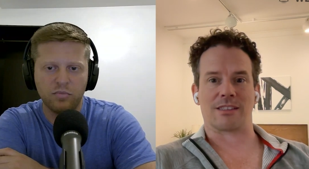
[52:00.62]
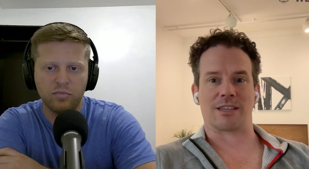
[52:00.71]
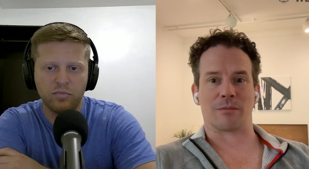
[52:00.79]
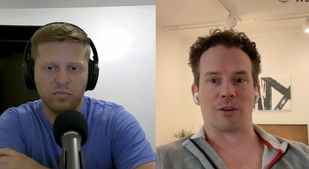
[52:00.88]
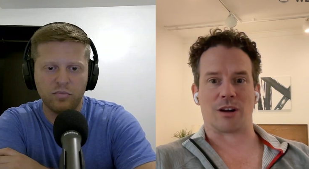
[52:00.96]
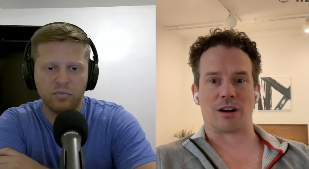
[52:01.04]

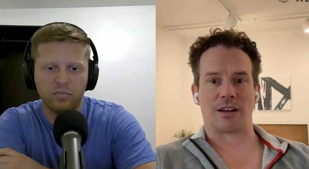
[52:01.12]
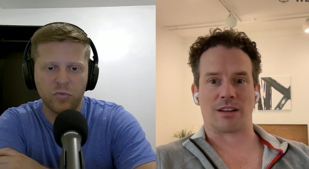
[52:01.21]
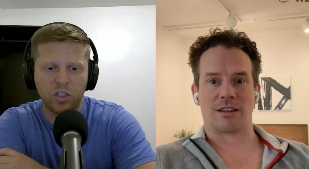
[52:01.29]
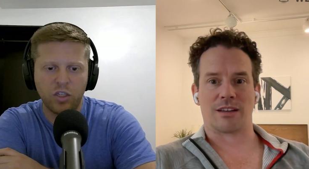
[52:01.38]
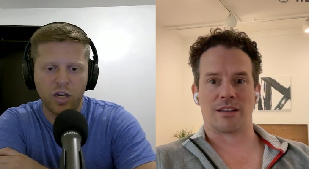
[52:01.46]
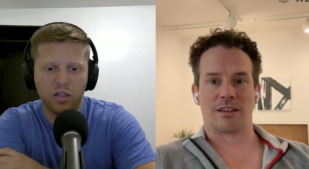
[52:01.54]
Speaker 1: similar.
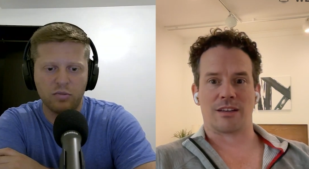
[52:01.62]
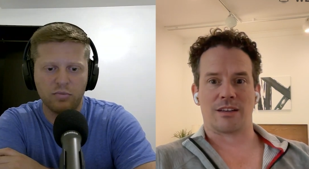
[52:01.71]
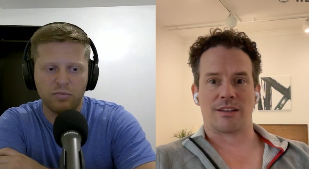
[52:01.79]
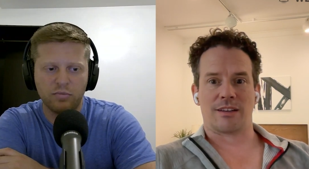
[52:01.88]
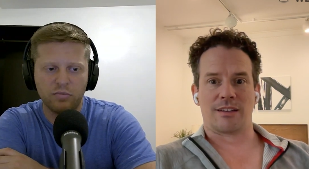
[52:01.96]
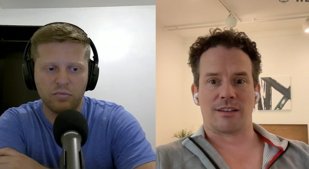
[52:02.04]
Yeah,
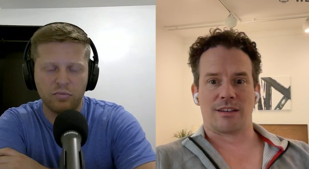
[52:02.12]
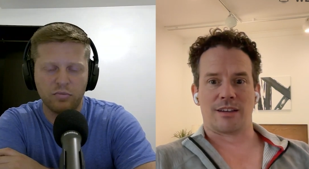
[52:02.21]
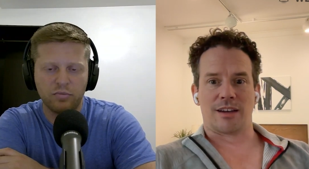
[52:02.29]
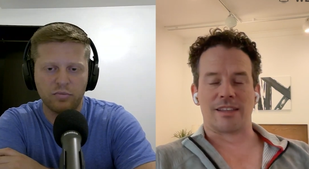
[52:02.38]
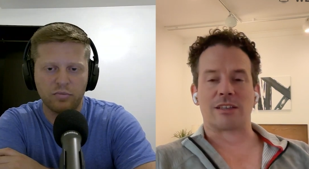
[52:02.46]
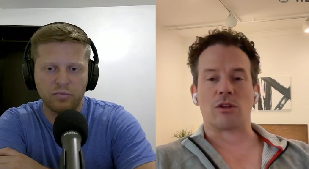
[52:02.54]

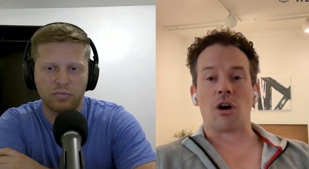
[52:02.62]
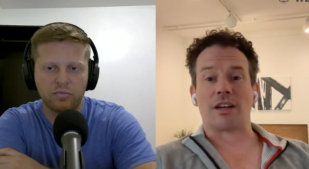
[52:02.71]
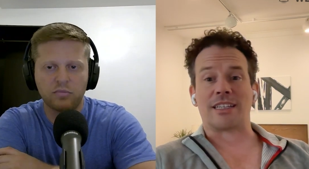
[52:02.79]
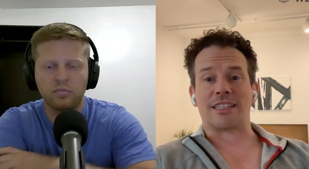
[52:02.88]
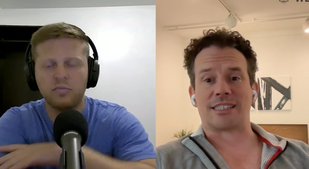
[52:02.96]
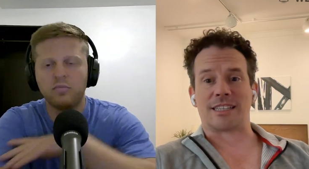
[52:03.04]
I think
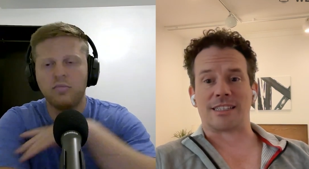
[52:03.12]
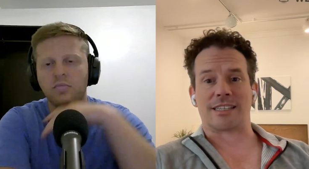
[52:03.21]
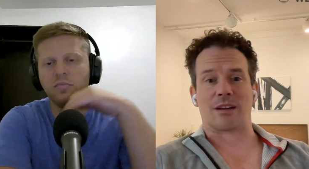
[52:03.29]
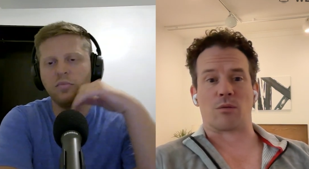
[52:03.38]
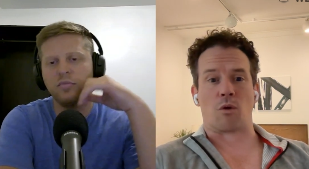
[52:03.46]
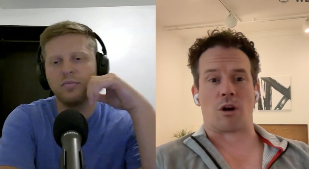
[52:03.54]
long distance
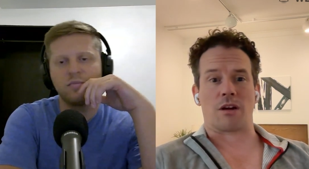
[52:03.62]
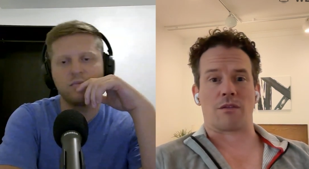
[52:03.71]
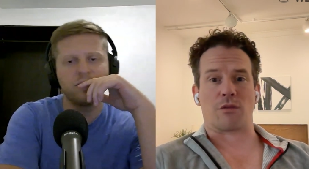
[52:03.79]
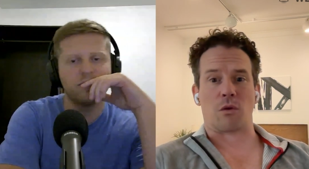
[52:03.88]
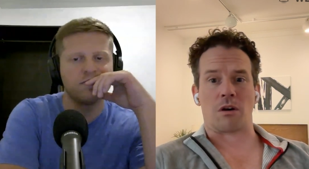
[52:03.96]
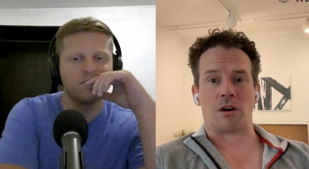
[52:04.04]
can work
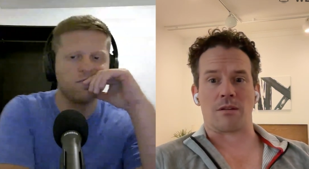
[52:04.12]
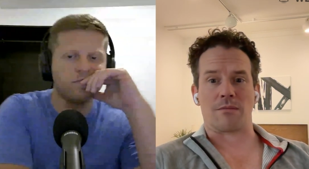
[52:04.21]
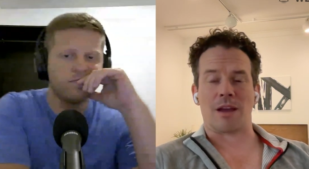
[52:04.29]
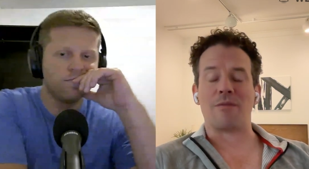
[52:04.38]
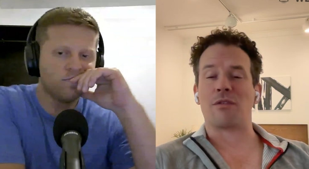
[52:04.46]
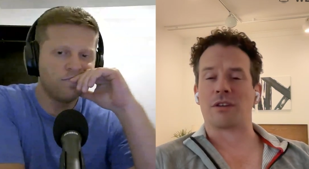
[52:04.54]
for.
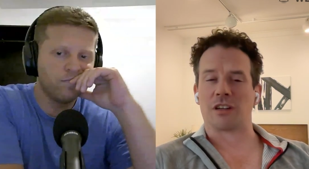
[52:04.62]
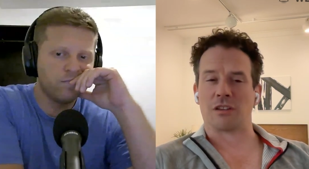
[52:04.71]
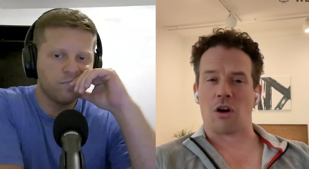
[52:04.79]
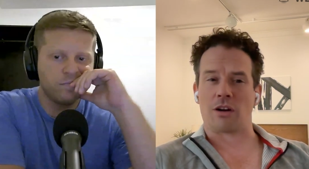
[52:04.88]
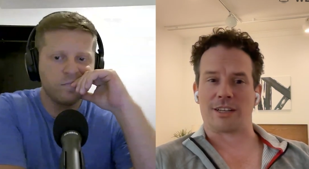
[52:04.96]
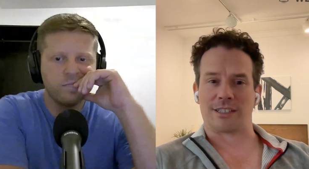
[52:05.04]
Have you ever
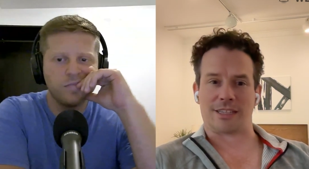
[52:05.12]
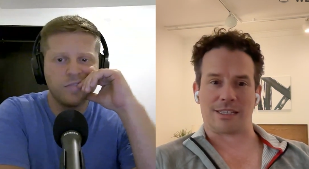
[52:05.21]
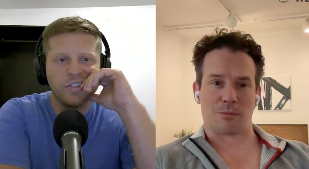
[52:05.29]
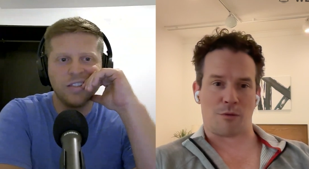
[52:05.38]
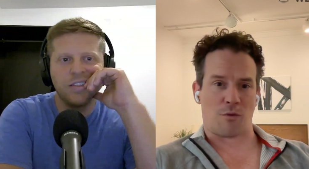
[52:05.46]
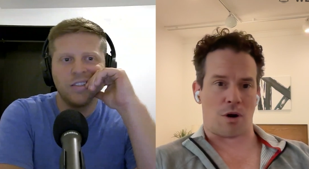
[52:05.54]
done long
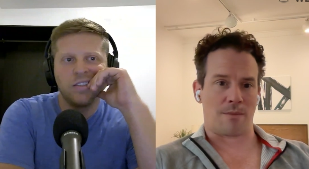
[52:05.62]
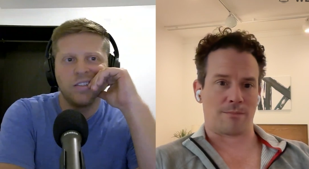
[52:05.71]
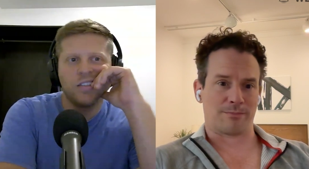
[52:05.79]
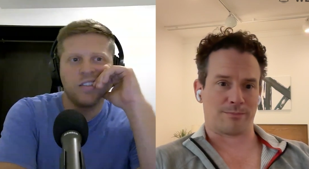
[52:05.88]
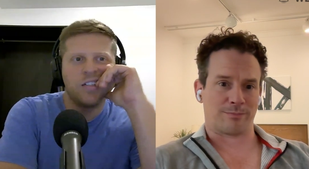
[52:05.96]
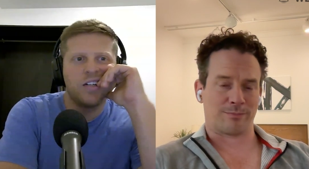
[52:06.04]
distance before?
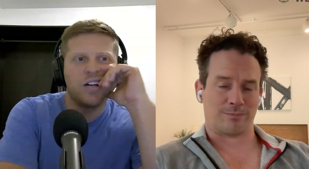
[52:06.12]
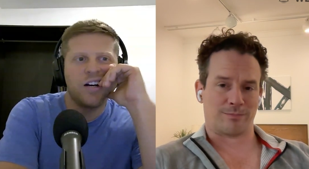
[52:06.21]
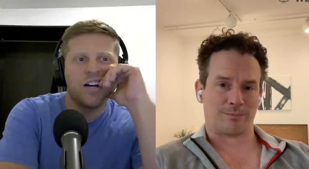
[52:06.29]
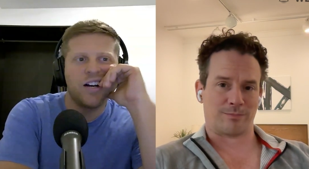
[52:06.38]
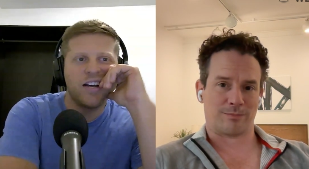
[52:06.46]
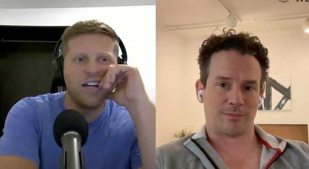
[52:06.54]

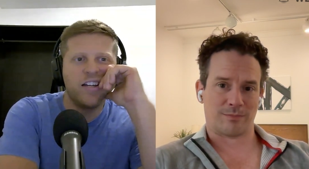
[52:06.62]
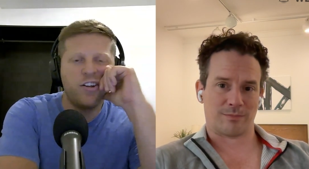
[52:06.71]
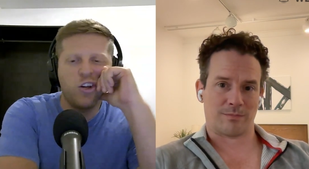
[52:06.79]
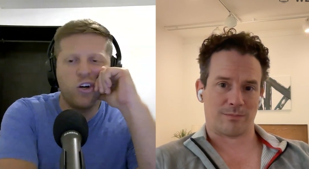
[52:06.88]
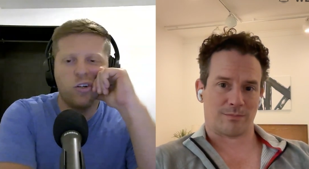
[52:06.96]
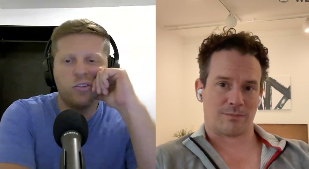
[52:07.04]
Uh,
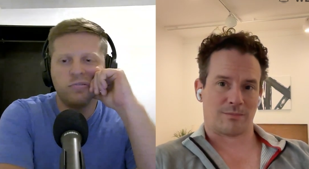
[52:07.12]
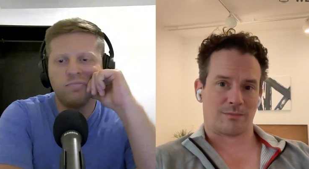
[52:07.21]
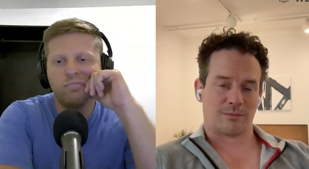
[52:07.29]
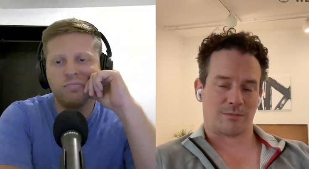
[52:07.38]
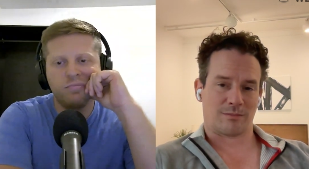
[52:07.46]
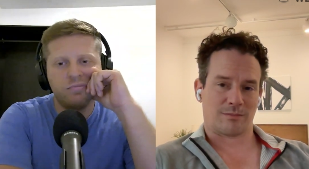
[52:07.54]
no,
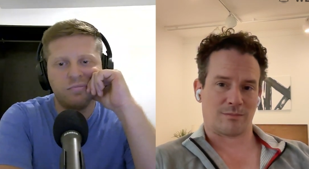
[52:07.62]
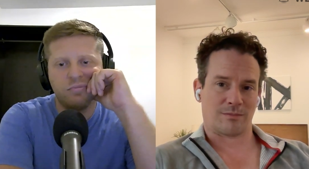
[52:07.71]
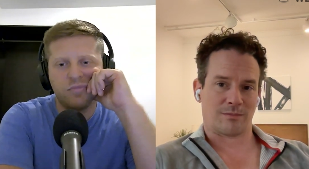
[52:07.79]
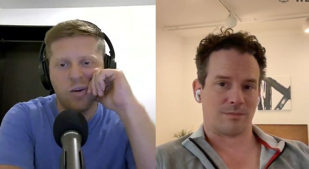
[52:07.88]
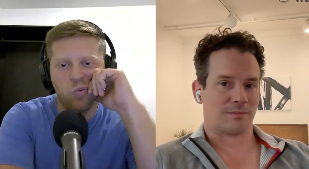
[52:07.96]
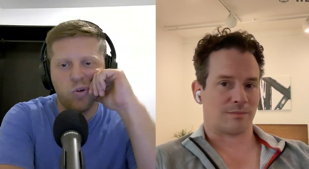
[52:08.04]

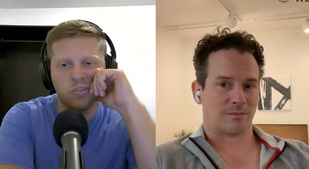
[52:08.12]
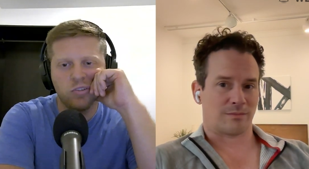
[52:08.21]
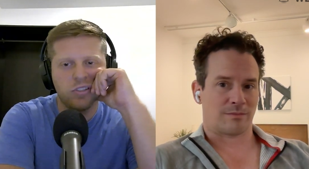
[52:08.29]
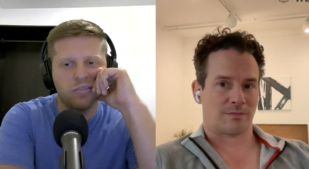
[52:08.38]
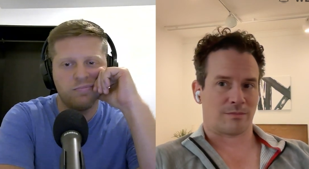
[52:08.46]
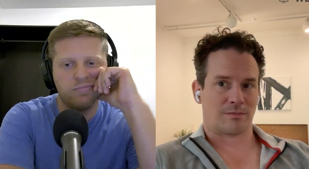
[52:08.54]
I
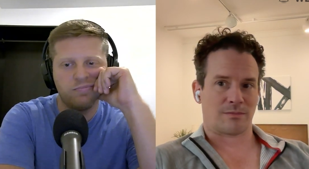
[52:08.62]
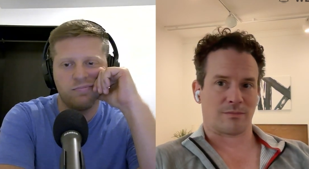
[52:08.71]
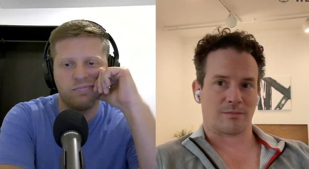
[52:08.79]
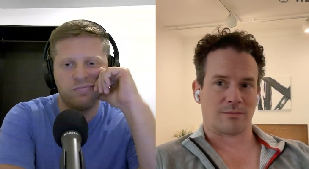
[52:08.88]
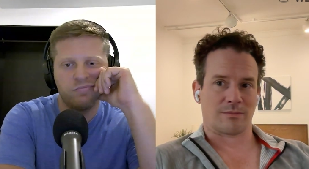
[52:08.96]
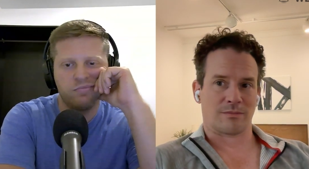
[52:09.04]
won't.
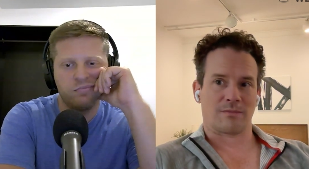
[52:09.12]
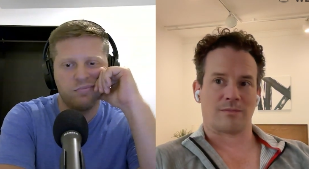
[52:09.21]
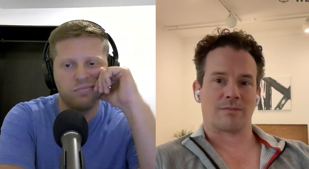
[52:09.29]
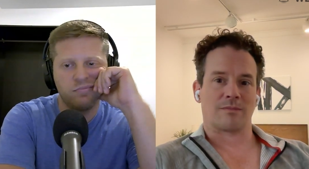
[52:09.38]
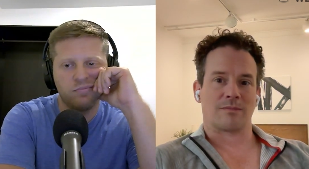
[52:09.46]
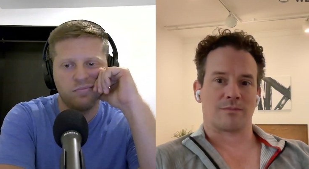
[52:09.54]

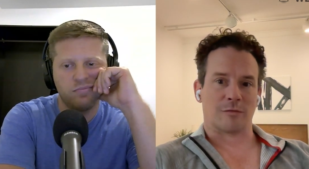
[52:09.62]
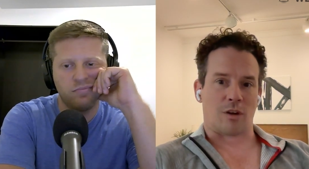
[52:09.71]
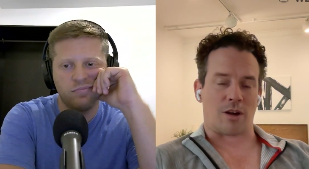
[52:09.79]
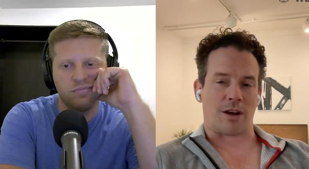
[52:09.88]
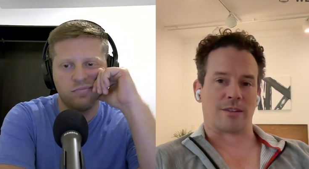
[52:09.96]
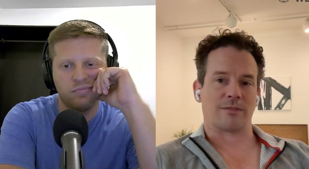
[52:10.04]

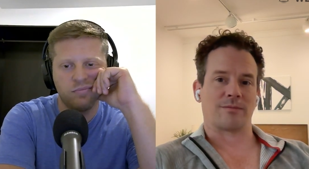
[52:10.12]
Okay,